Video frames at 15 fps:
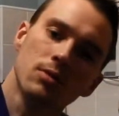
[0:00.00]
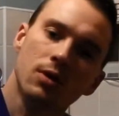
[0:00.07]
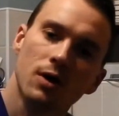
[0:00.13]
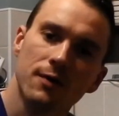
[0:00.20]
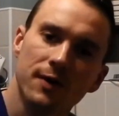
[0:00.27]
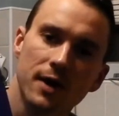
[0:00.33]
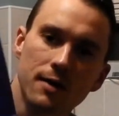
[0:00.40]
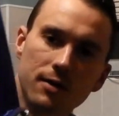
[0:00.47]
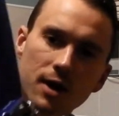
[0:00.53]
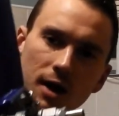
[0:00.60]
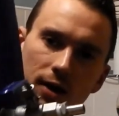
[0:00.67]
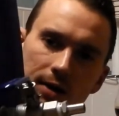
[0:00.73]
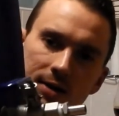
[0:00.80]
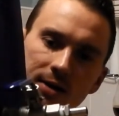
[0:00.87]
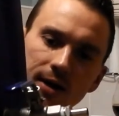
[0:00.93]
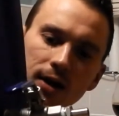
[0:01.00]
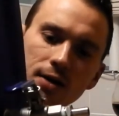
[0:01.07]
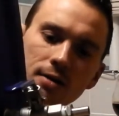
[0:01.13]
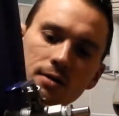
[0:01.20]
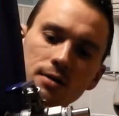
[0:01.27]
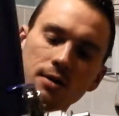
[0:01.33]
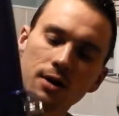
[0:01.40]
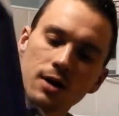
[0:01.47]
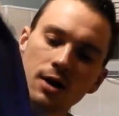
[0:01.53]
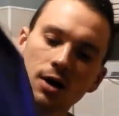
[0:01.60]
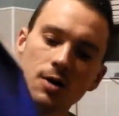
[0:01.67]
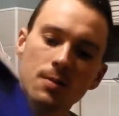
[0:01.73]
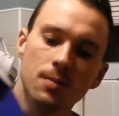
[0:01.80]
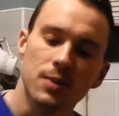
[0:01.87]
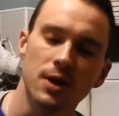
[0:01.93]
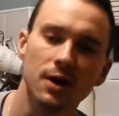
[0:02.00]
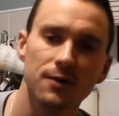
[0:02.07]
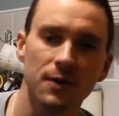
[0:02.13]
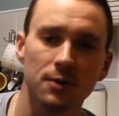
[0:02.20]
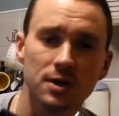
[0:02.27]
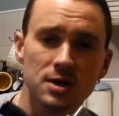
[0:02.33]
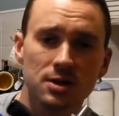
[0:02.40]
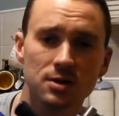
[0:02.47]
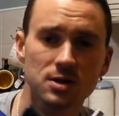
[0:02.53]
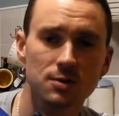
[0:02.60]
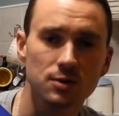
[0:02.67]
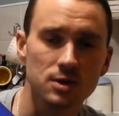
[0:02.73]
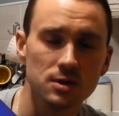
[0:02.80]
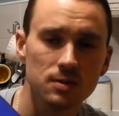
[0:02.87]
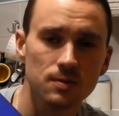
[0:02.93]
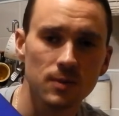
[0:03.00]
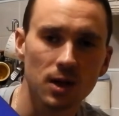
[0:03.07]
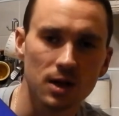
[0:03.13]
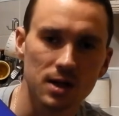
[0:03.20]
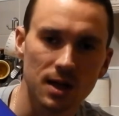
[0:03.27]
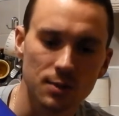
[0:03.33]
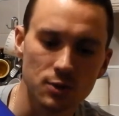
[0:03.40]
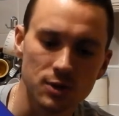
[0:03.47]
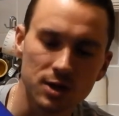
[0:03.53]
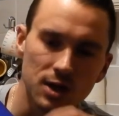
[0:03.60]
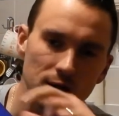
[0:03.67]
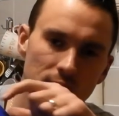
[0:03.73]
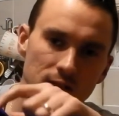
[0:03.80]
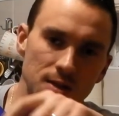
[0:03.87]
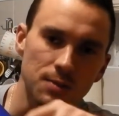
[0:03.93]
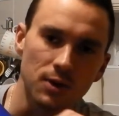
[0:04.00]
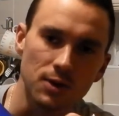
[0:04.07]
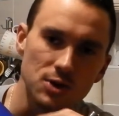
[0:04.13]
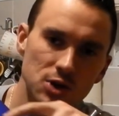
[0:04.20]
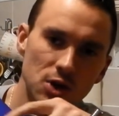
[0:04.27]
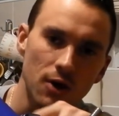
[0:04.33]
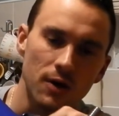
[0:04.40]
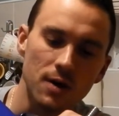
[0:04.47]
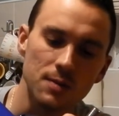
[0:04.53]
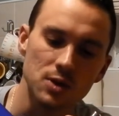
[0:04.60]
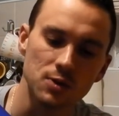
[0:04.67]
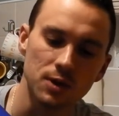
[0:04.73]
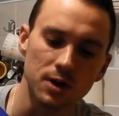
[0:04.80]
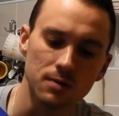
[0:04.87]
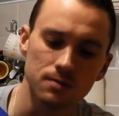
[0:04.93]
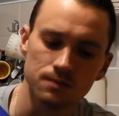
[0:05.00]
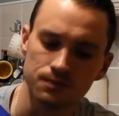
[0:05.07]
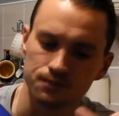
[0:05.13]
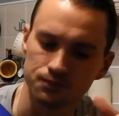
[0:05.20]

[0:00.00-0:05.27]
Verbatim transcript: I've now cut into that. Um, the only thing with this, because it was like a double skin, there's a polystyrene in between.